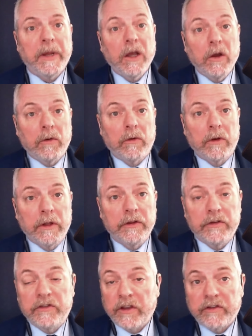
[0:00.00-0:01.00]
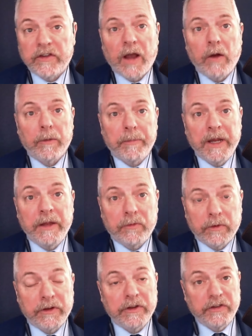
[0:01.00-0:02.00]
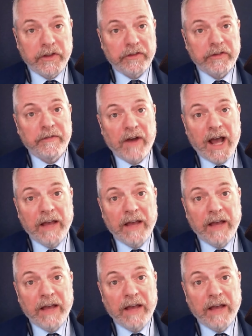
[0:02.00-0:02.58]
my own six hour P365